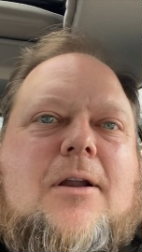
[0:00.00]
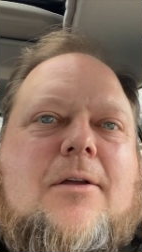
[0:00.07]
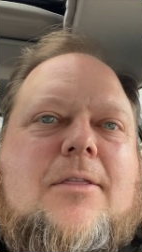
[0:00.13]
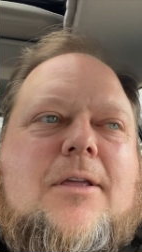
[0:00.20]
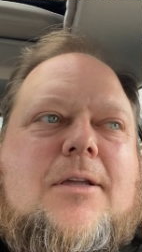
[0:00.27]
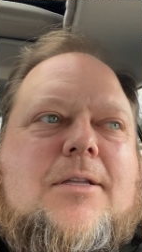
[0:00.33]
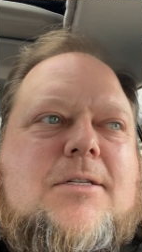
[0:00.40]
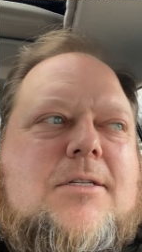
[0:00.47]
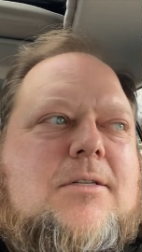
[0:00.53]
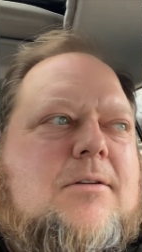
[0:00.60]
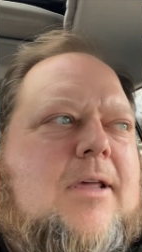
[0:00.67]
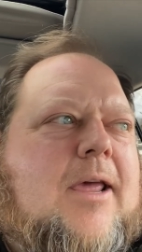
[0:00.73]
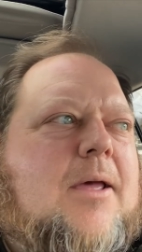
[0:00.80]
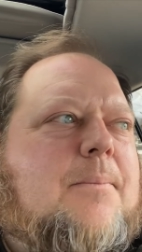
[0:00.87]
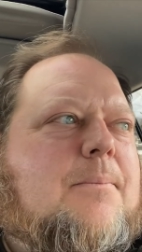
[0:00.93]
I think it's
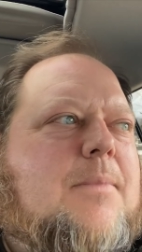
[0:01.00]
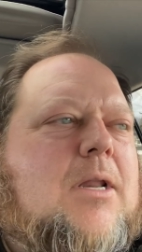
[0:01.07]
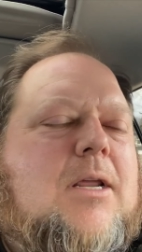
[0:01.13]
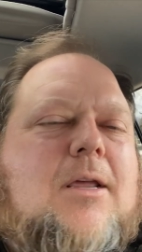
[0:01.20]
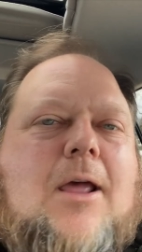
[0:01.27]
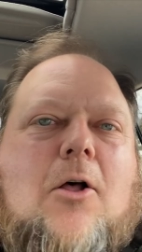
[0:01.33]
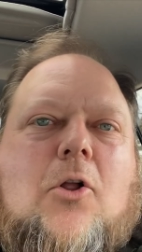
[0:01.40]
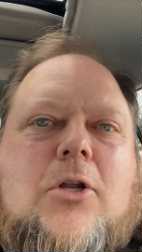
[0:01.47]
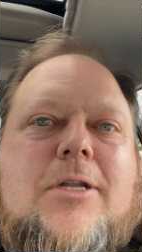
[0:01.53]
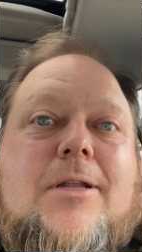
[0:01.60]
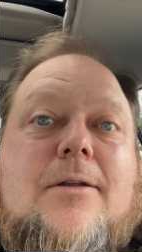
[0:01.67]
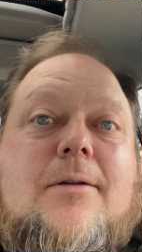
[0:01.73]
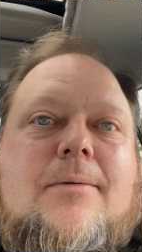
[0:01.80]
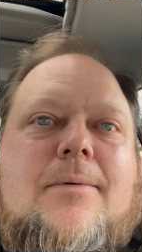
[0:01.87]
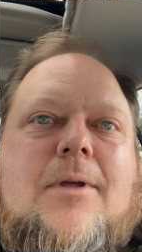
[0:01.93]
Camp Minnie
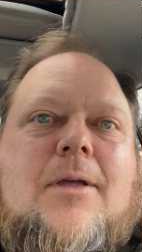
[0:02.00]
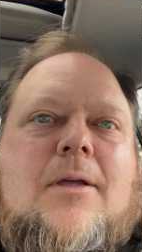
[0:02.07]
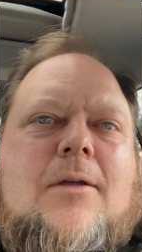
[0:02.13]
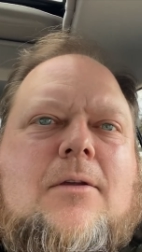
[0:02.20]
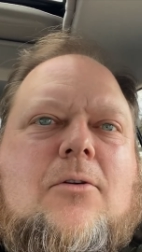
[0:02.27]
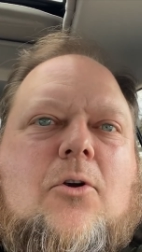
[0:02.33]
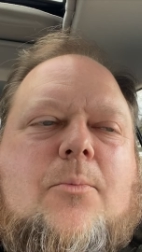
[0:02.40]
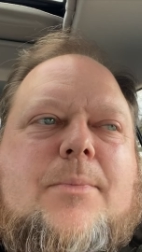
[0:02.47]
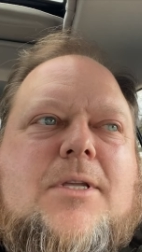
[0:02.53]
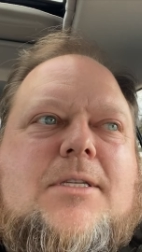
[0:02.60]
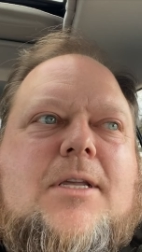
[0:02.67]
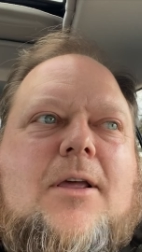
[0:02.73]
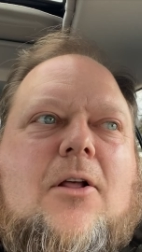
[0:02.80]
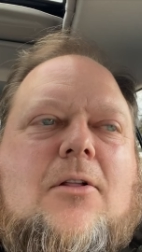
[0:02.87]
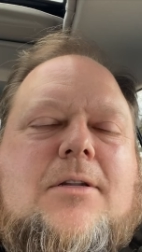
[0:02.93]
Elkton, or
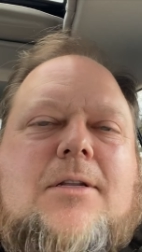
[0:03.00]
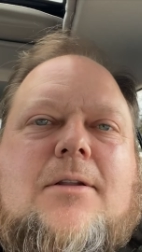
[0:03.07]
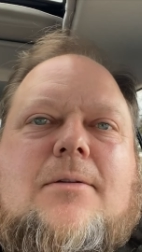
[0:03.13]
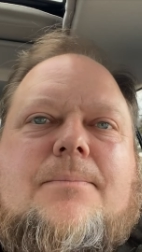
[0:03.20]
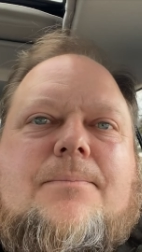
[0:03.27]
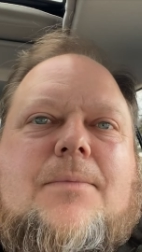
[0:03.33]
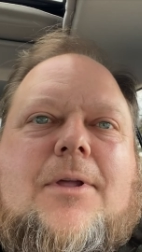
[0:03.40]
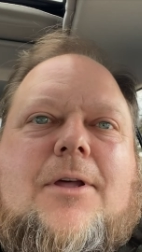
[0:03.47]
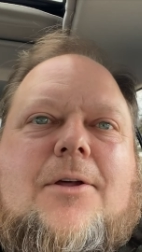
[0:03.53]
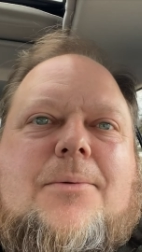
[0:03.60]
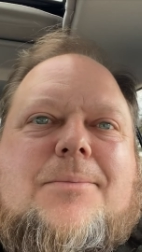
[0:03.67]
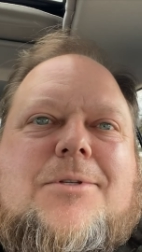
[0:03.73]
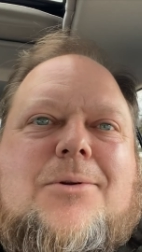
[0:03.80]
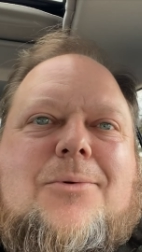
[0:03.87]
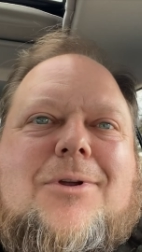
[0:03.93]
Missy Elkton,
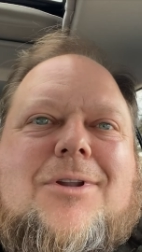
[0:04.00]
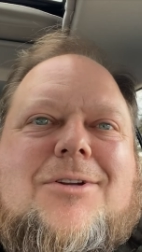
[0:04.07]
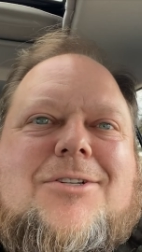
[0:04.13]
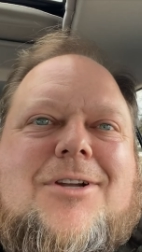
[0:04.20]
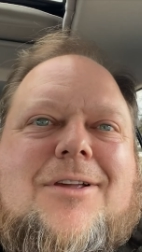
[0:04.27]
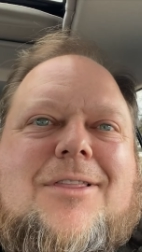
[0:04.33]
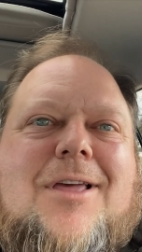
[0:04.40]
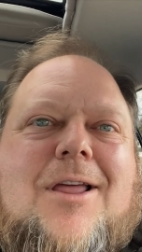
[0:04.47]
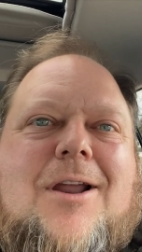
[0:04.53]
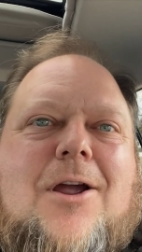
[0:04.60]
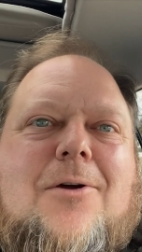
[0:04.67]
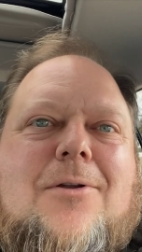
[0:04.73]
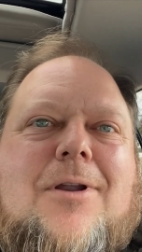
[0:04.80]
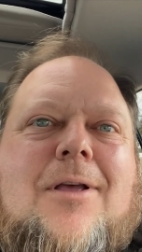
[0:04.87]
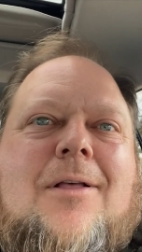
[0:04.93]
so we're going to check that
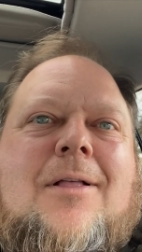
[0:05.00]
out.